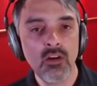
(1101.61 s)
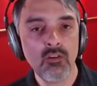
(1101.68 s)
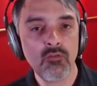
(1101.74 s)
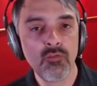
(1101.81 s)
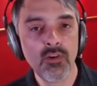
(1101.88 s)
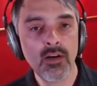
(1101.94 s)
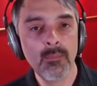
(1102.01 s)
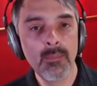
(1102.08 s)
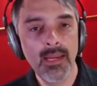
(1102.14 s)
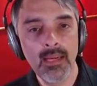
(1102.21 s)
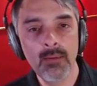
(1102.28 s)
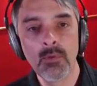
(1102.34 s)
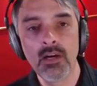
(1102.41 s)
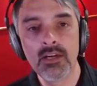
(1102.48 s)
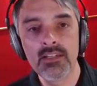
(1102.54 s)
from
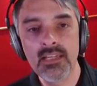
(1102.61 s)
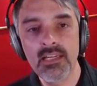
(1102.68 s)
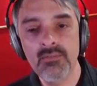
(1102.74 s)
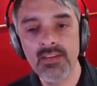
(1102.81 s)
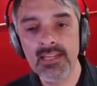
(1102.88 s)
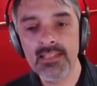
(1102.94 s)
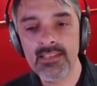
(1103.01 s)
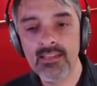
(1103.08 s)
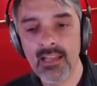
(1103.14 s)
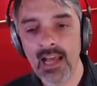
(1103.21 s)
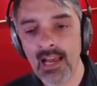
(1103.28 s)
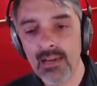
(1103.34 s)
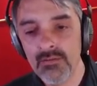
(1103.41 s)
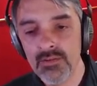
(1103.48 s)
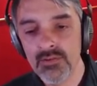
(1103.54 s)
M R T V's
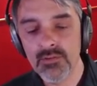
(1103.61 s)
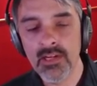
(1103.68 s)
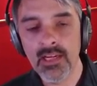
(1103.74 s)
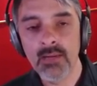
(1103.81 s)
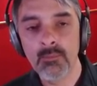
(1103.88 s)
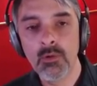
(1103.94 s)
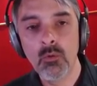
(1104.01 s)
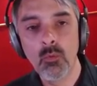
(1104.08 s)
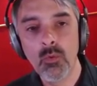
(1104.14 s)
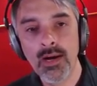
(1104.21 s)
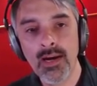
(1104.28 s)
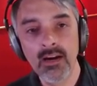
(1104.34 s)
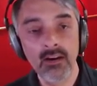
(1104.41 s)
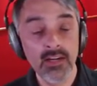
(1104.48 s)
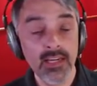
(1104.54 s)
live stream
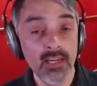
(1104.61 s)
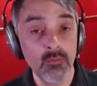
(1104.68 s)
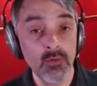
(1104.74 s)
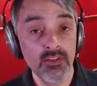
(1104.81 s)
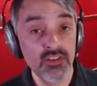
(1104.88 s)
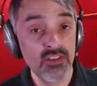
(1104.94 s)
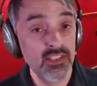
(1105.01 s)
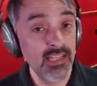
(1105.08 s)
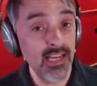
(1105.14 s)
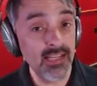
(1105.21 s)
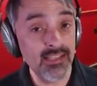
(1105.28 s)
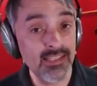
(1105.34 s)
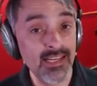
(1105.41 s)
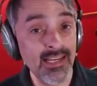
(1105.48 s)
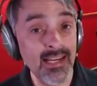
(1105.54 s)
where he was
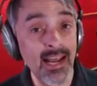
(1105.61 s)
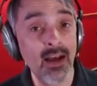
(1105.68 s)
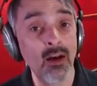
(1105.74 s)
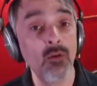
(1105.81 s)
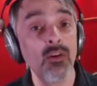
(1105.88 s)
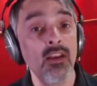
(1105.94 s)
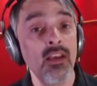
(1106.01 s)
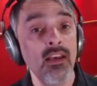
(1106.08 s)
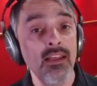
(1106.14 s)
testing out